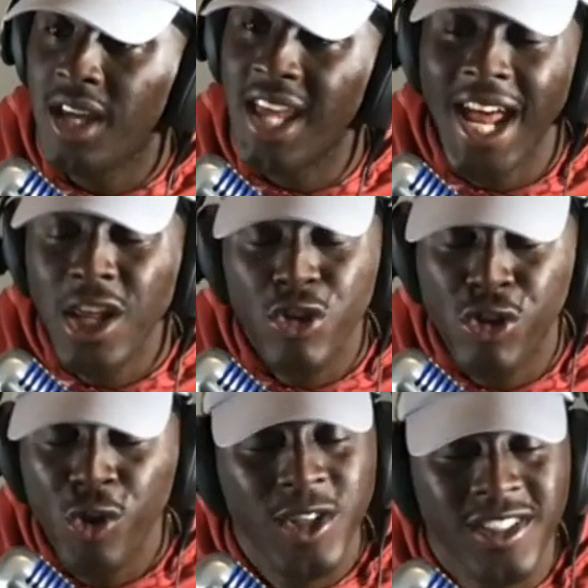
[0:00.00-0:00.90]
And I didn't
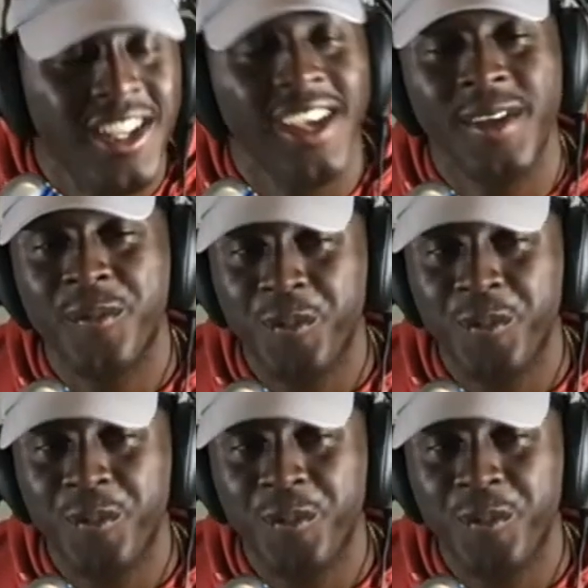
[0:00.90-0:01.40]
show it today.